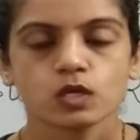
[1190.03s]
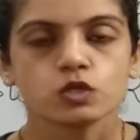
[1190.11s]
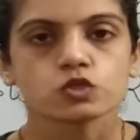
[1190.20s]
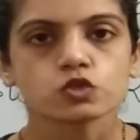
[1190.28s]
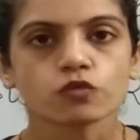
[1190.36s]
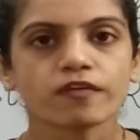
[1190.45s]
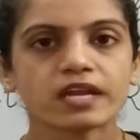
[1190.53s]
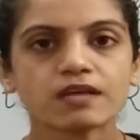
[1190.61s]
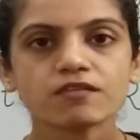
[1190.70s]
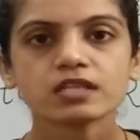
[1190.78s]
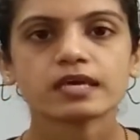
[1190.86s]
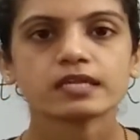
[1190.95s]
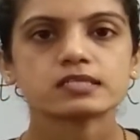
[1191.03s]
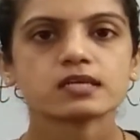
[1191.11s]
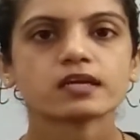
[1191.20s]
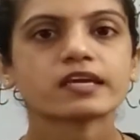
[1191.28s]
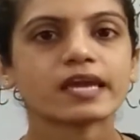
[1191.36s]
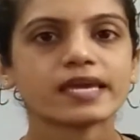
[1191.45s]
So whenever there is
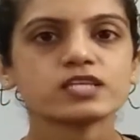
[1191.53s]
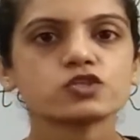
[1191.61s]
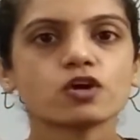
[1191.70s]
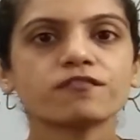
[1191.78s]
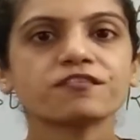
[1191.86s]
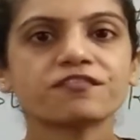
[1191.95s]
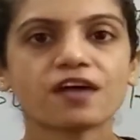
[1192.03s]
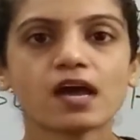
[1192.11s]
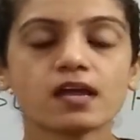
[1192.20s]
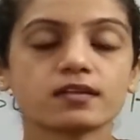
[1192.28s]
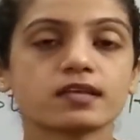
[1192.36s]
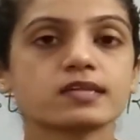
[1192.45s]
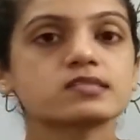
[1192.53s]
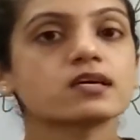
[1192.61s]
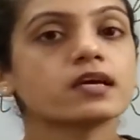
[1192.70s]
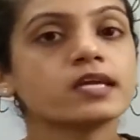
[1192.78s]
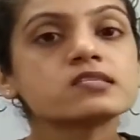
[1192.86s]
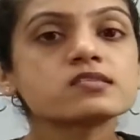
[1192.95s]
a case of a fire, there is
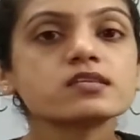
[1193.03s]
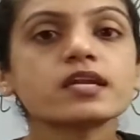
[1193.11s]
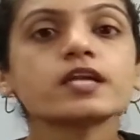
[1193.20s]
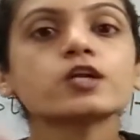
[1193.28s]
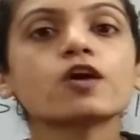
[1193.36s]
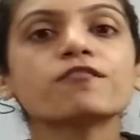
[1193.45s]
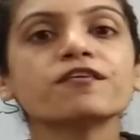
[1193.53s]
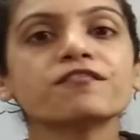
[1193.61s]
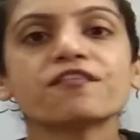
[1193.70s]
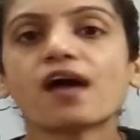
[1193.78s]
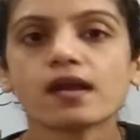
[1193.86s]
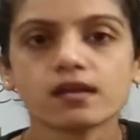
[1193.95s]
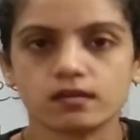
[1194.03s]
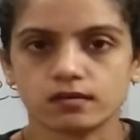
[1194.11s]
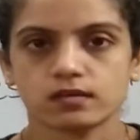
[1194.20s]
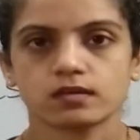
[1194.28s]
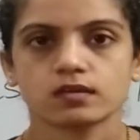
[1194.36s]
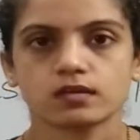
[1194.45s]
an incident of a
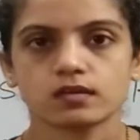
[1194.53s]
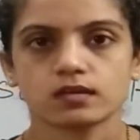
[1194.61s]
fire,